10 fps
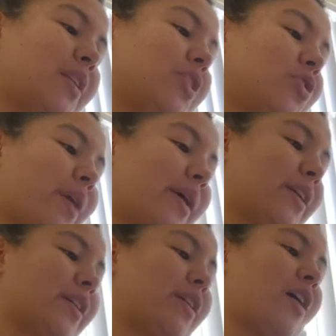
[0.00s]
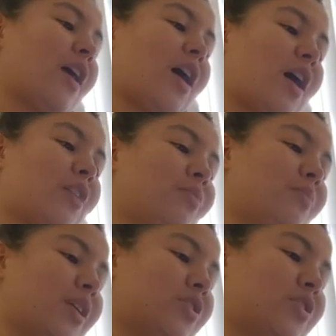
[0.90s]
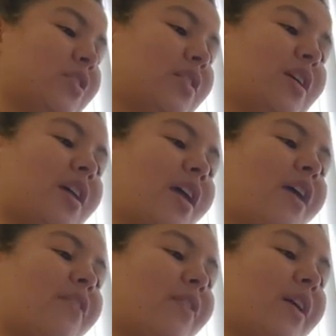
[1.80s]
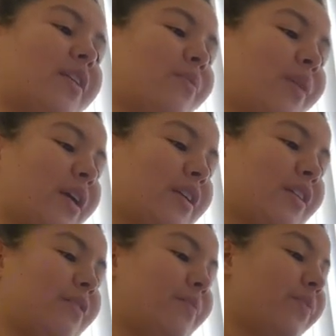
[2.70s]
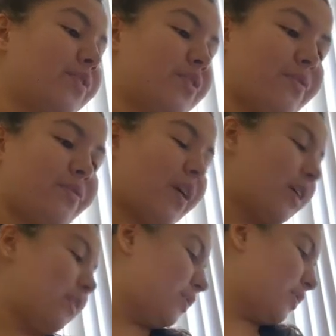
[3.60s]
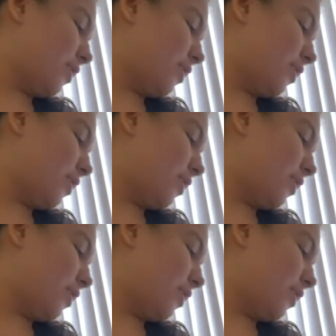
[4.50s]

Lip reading: Dragon, Automation, and find a way to fight.